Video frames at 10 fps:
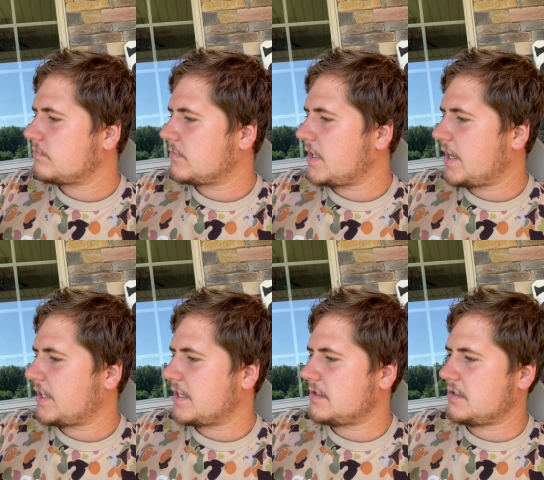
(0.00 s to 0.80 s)
Yeah, I
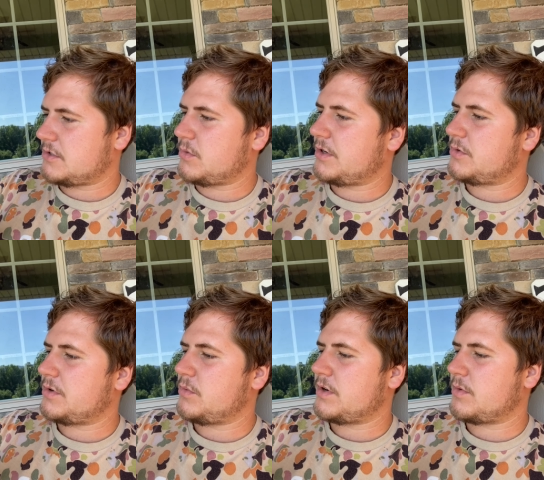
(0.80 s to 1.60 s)
guess it's
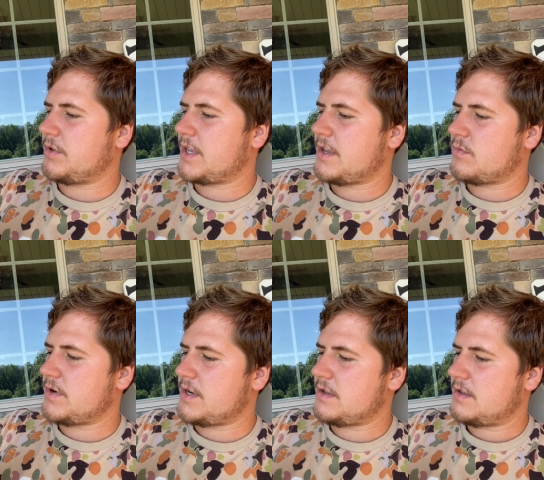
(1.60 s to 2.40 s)
2021. I really can't
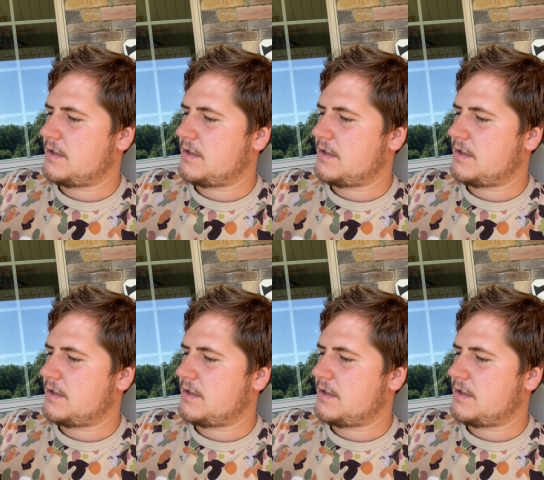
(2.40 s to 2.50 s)
read.